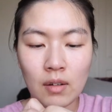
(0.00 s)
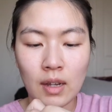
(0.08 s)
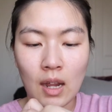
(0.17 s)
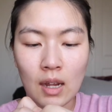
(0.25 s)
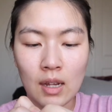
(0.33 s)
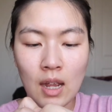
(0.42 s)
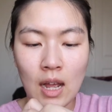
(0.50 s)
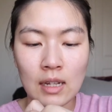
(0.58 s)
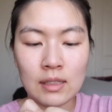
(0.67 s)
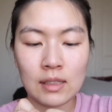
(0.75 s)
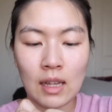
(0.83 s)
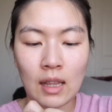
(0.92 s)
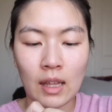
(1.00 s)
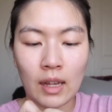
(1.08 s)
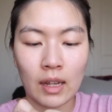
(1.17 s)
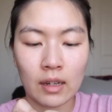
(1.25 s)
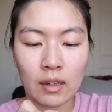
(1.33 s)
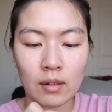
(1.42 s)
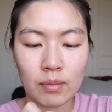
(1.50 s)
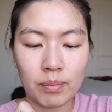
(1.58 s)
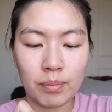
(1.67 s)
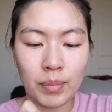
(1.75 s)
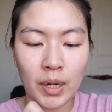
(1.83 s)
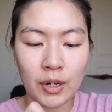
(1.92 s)
Oh yeah, it has that like
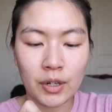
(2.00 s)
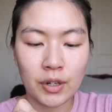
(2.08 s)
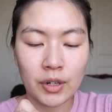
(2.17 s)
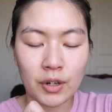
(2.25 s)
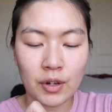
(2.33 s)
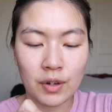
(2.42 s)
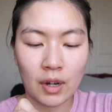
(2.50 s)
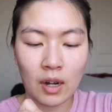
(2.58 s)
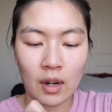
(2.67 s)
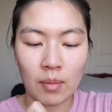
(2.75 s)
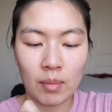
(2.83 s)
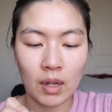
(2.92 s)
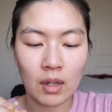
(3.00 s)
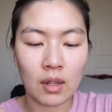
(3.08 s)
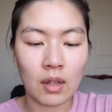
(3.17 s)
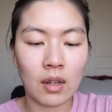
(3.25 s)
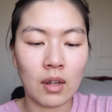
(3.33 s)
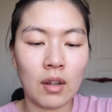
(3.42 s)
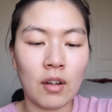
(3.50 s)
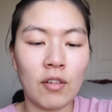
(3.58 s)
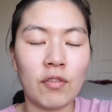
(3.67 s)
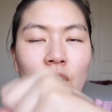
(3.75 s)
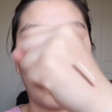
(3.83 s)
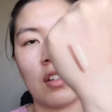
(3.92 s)
buttercream
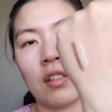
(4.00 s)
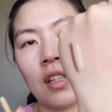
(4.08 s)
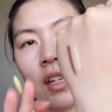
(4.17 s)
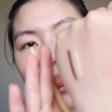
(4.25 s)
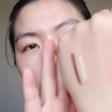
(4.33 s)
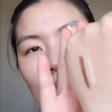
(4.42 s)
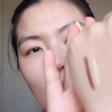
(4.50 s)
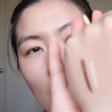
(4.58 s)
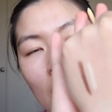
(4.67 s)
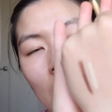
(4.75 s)
frosting